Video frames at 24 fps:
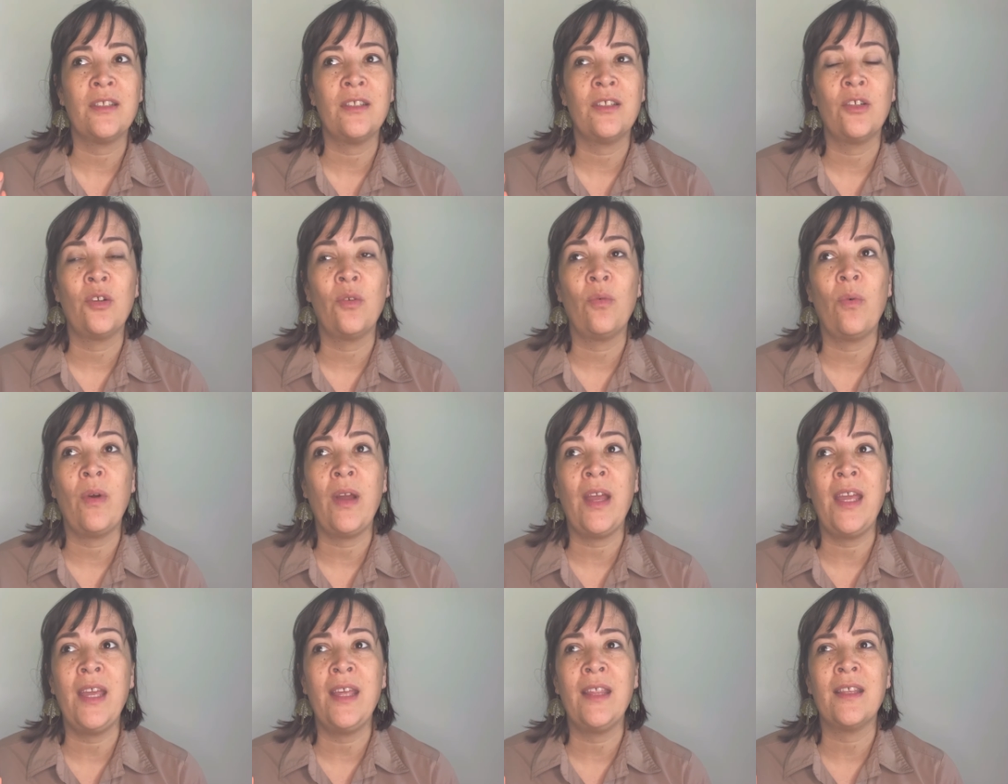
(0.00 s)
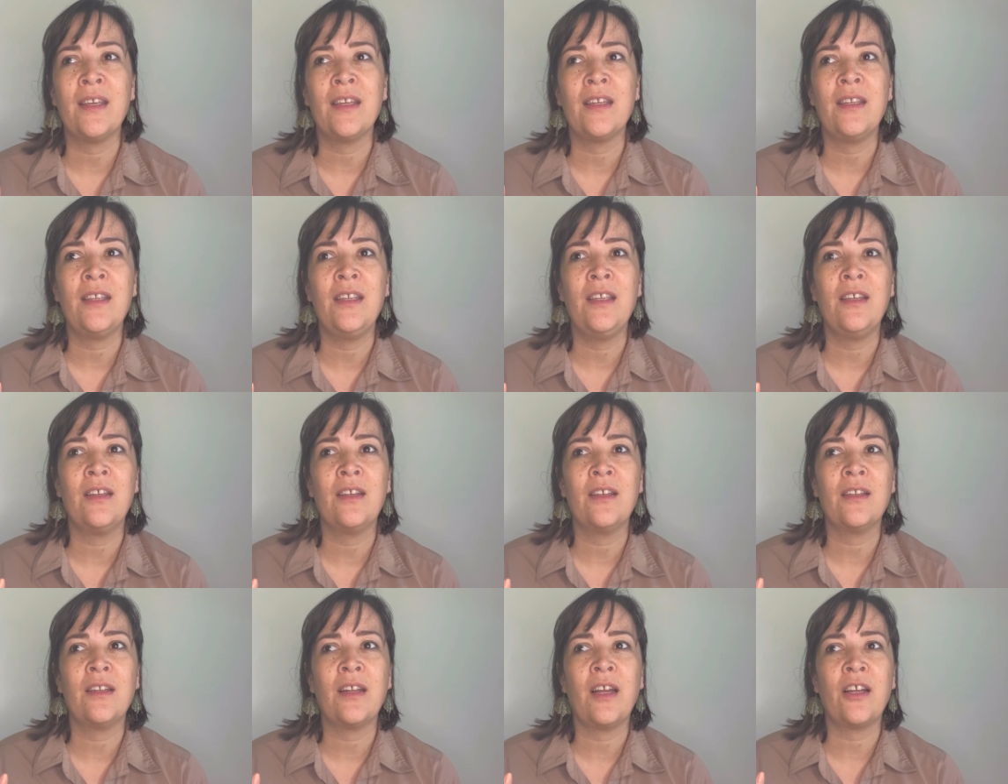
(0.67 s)
in a way that he
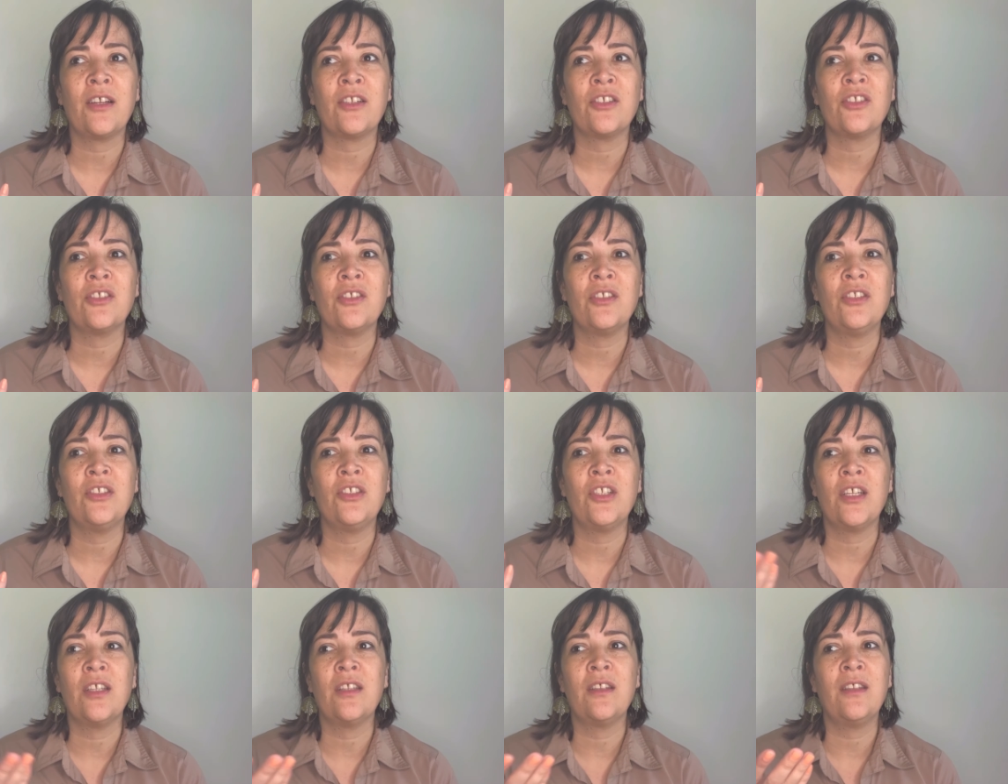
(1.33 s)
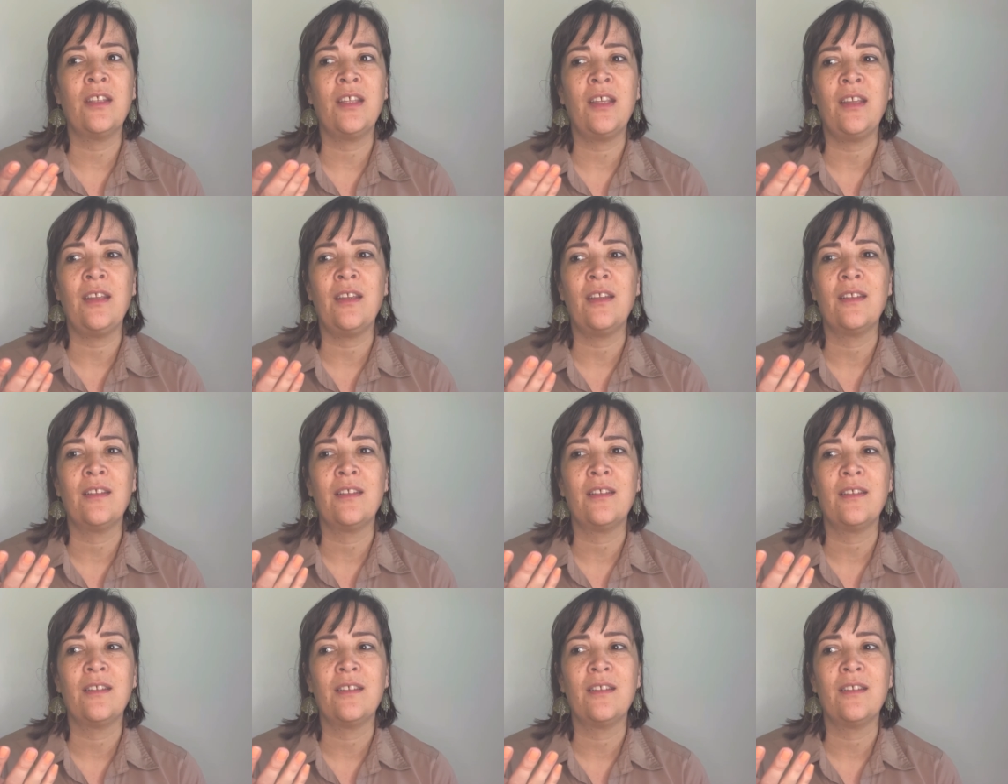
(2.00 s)
could actually gently